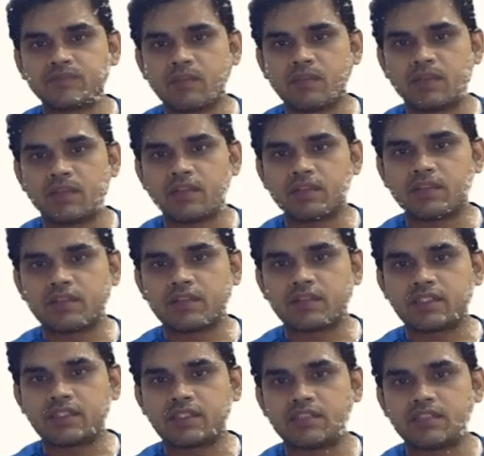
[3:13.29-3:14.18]
plus
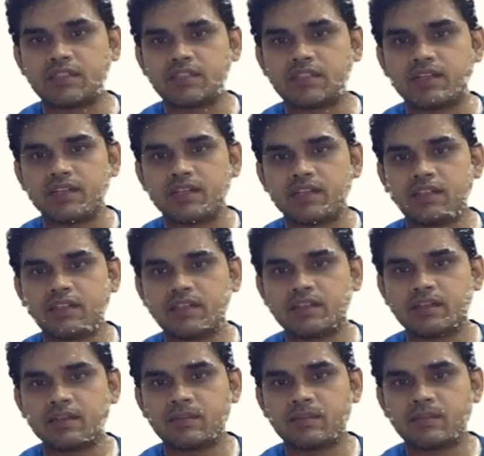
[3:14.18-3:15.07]
61
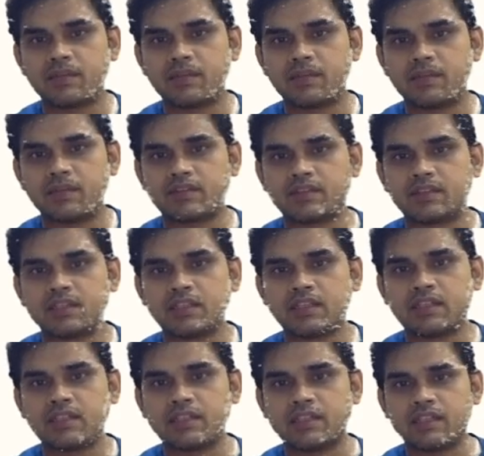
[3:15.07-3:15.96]
plus
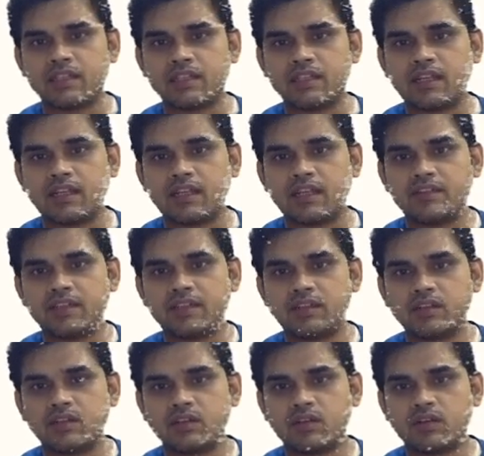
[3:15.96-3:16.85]
11
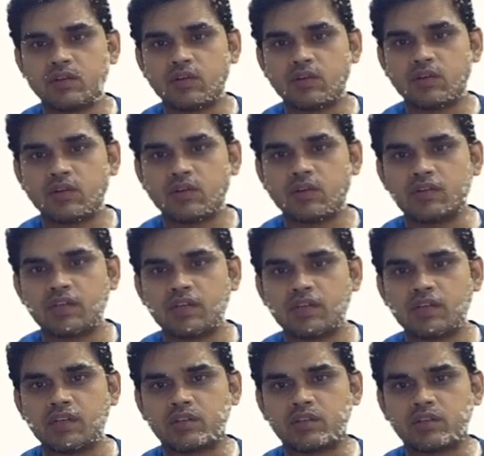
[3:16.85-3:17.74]
over
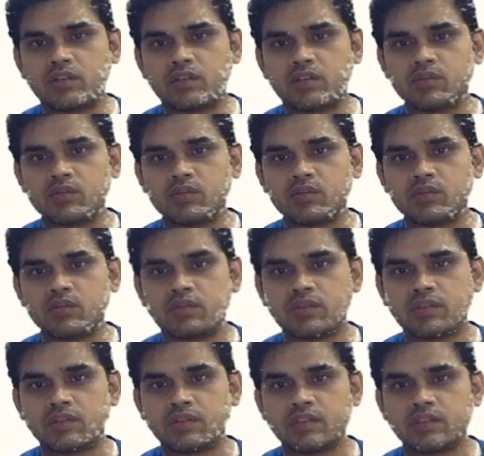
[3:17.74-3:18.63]
2.
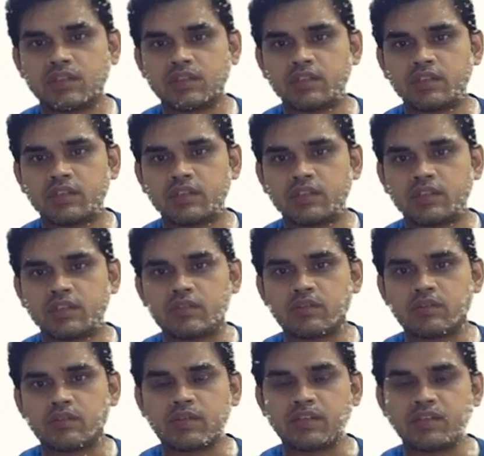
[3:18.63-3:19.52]

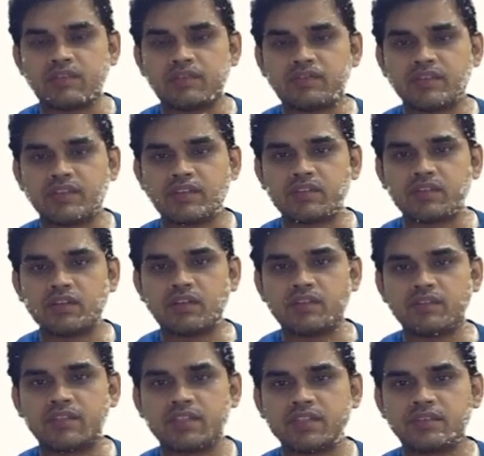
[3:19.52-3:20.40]
So if we
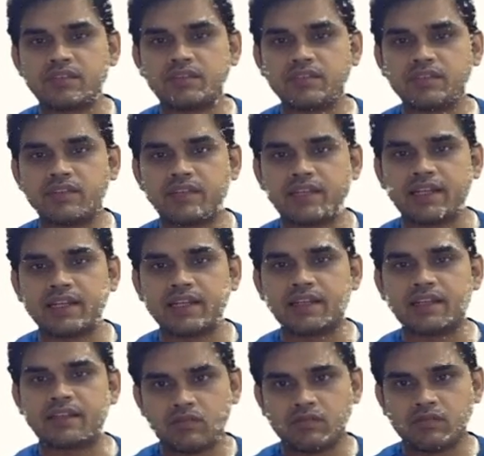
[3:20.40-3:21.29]
solve this, we will
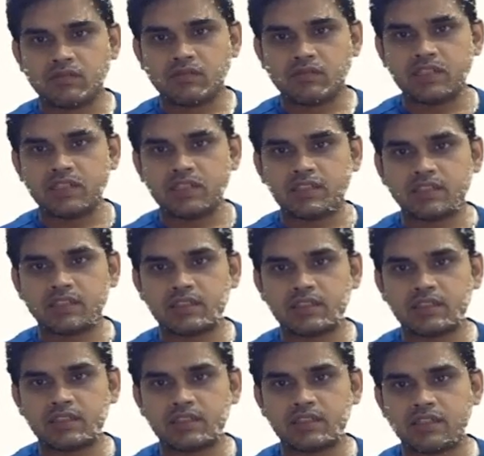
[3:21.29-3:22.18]
get
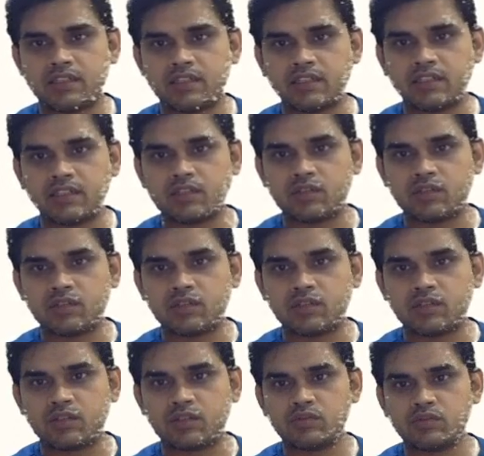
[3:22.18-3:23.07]

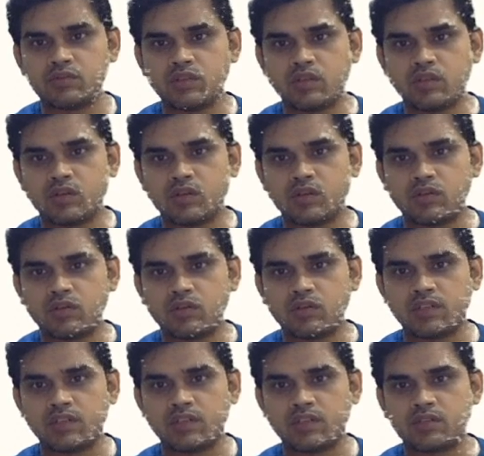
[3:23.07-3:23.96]
132
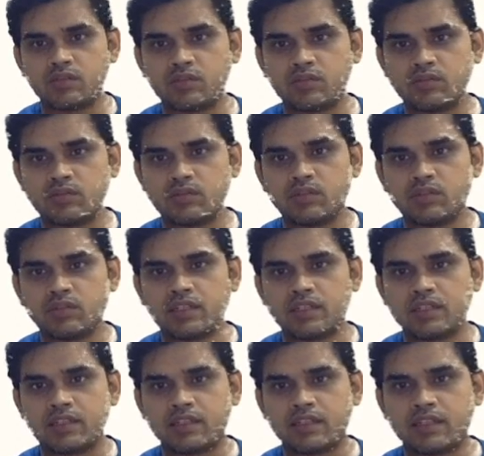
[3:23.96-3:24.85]
over 2,
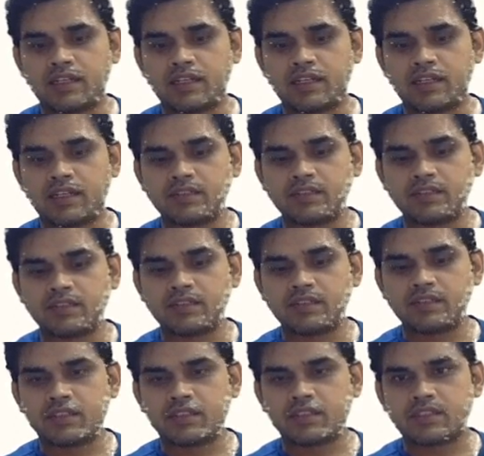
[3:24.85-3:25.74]
that is
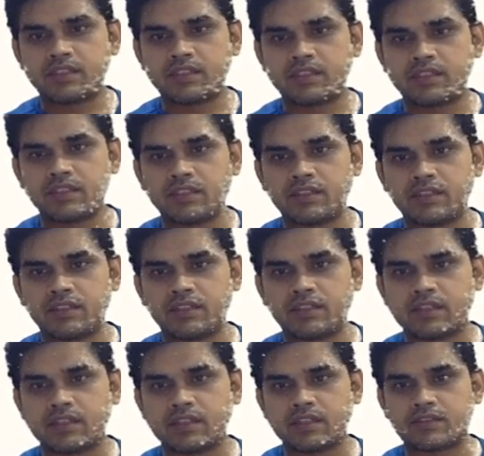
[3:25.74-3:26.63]

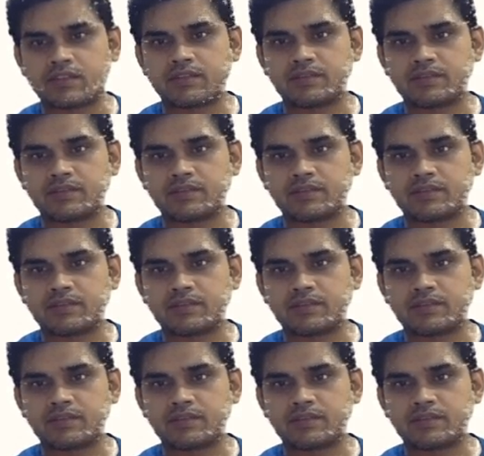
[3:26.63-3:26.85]
66.